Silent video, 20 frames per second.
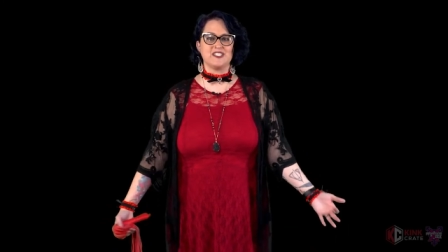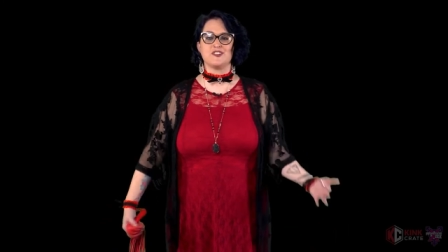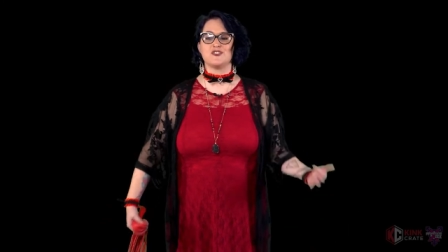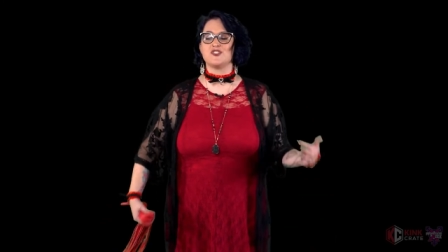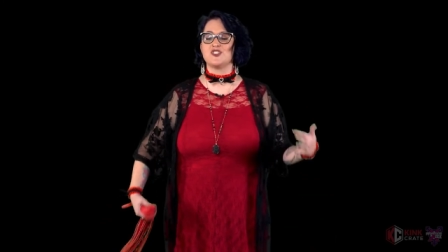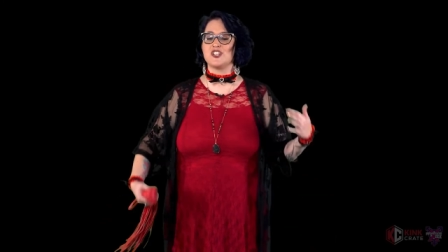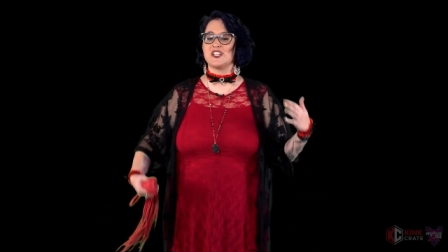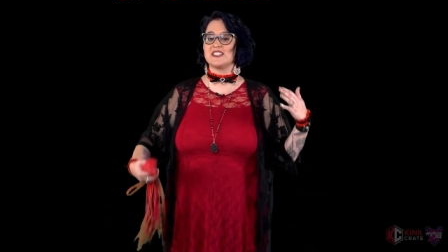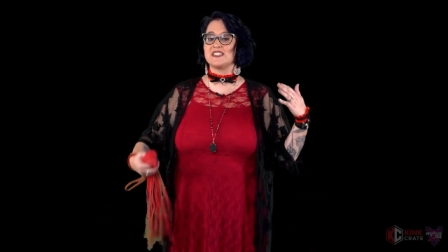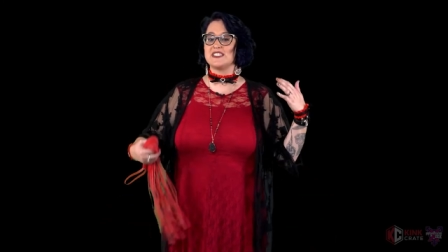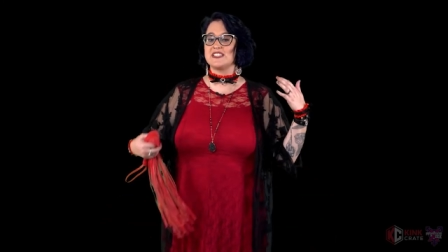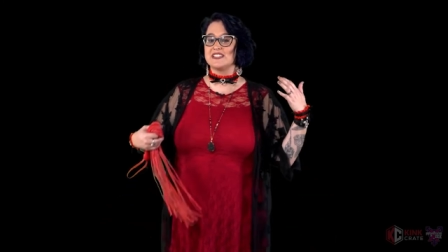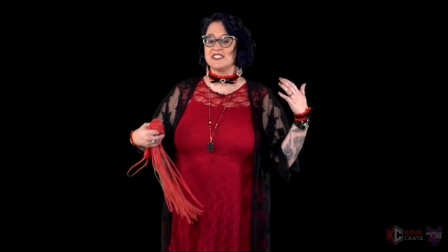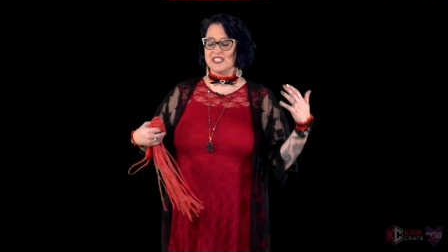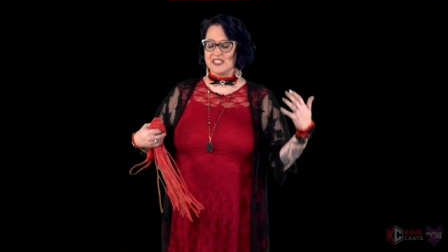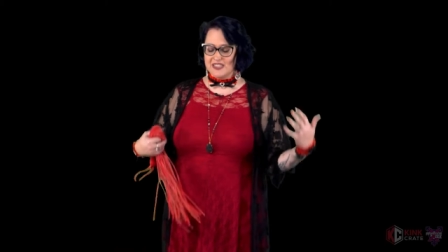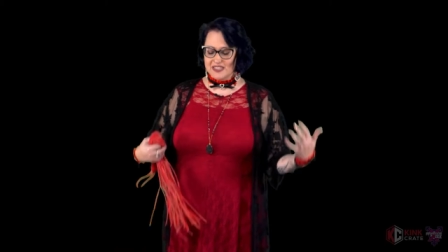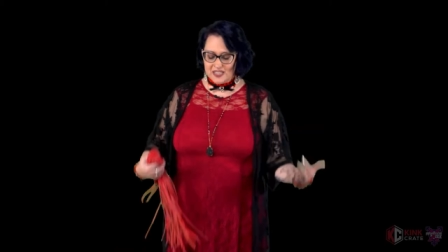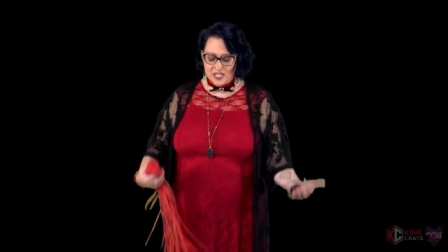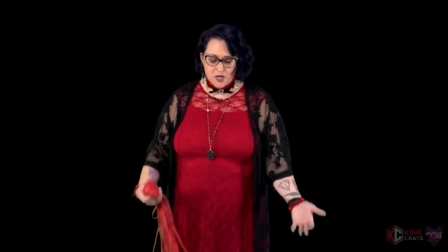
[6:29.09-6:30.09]
You're just
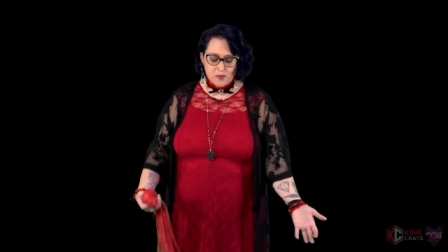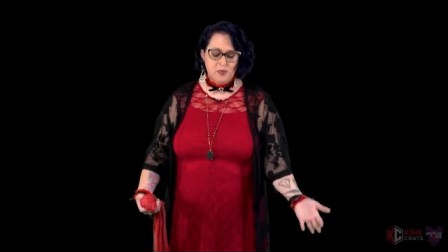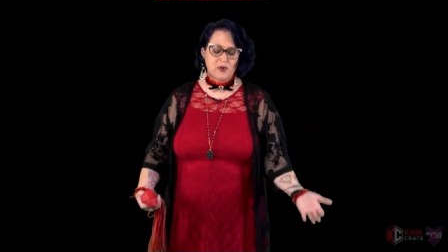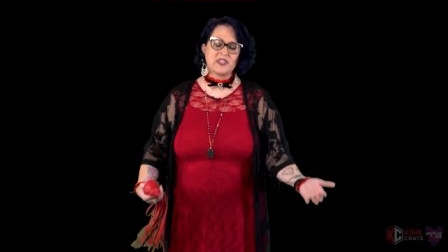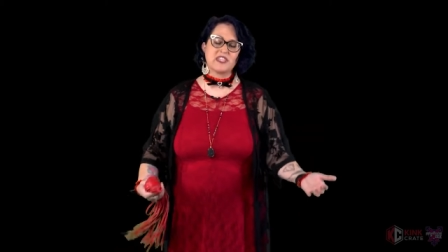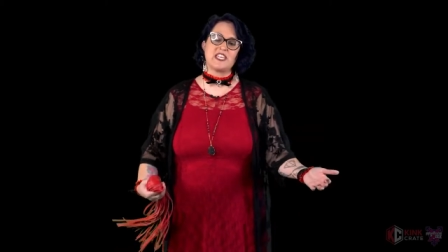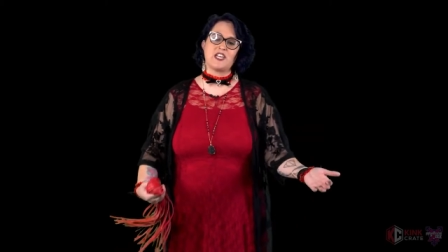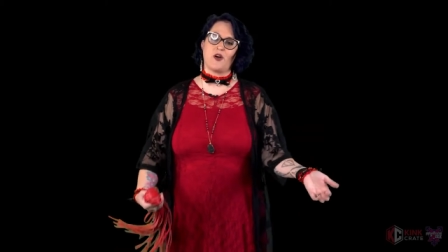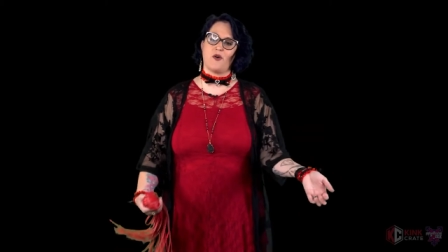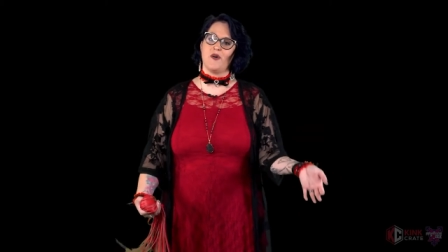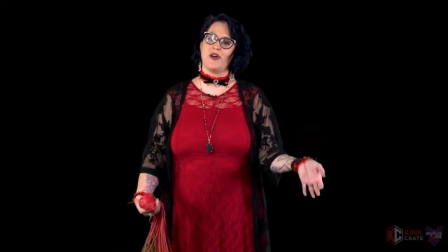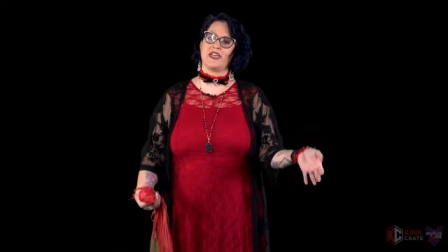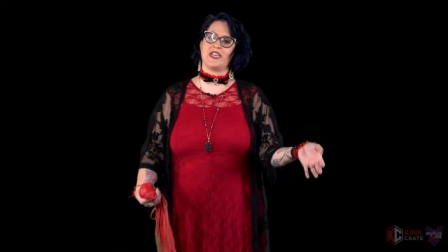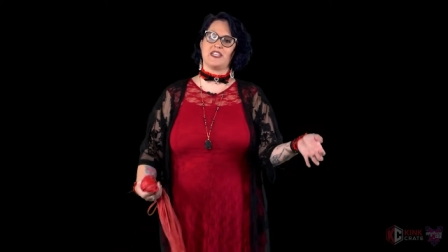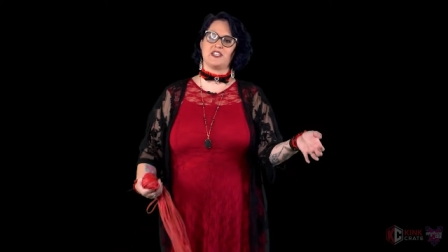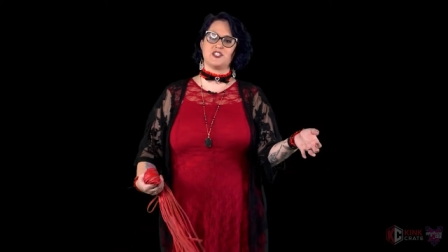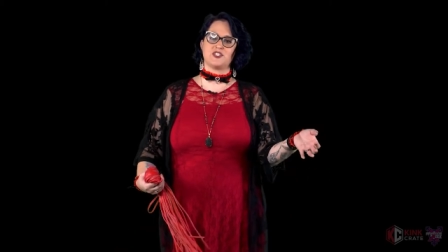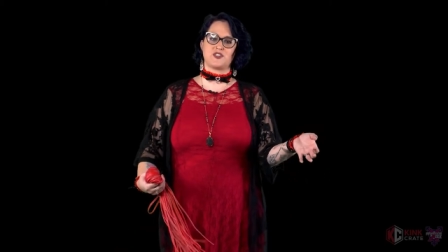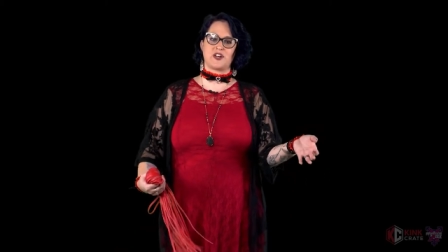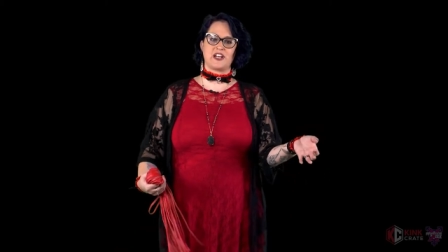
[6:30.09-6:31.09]
deliberately going
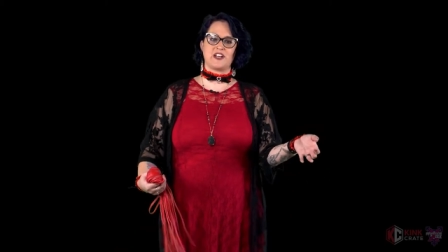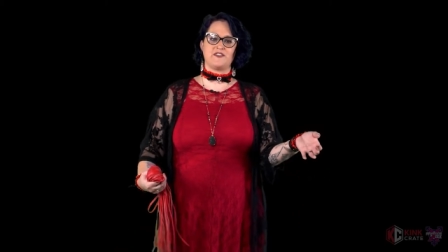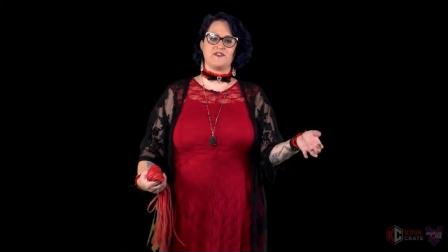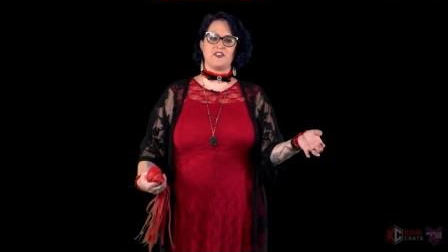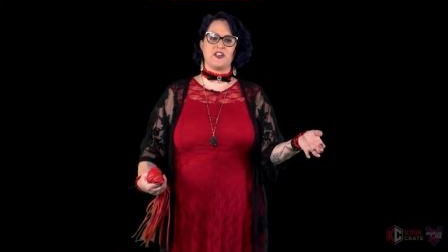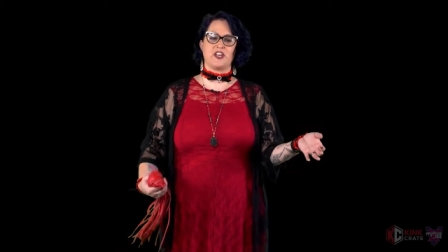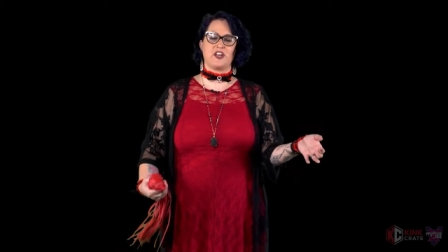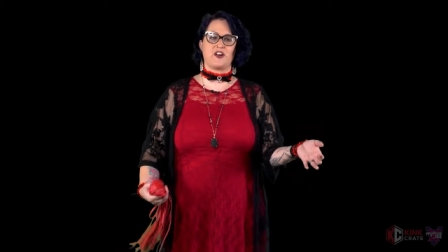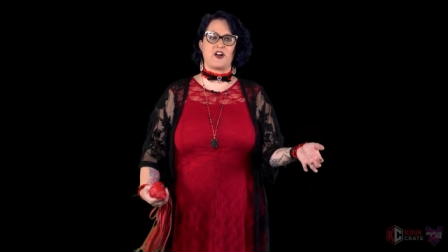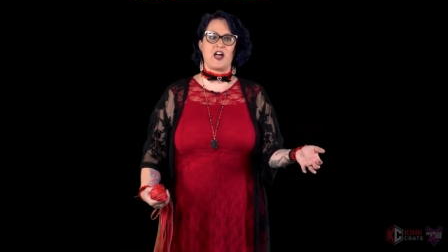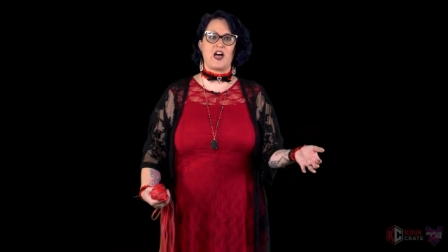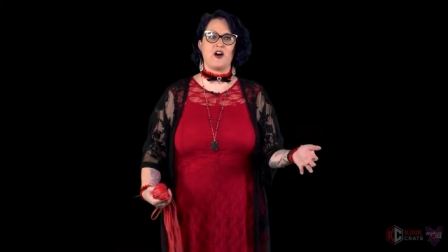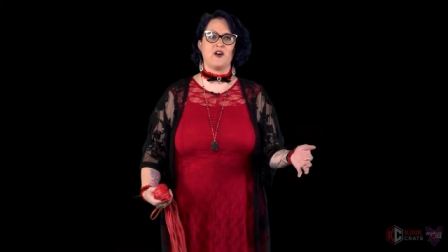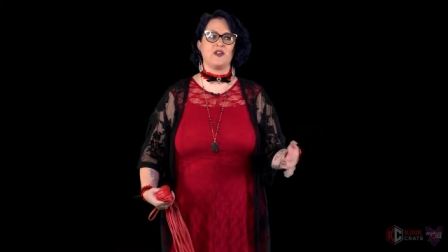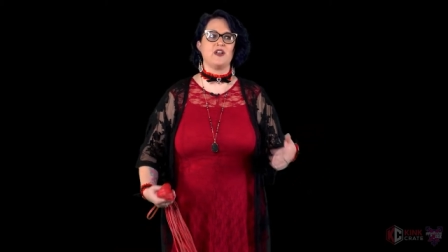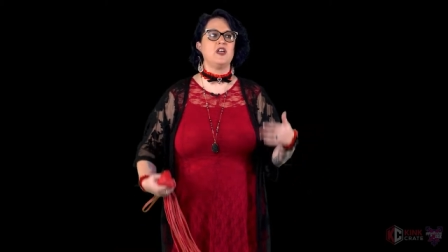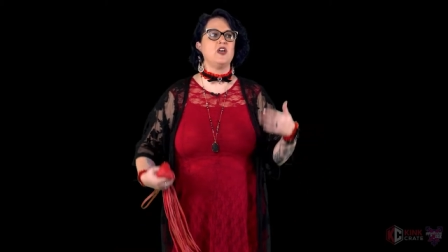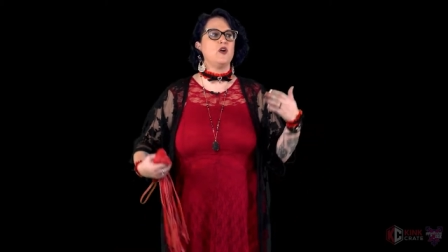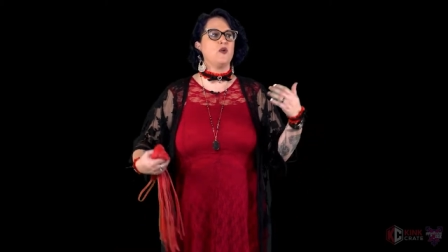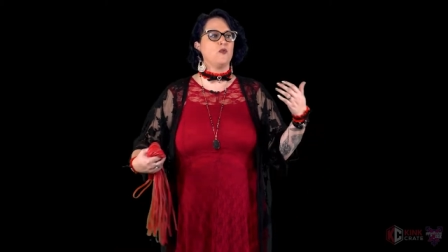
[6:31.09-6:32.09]
in to try to figure out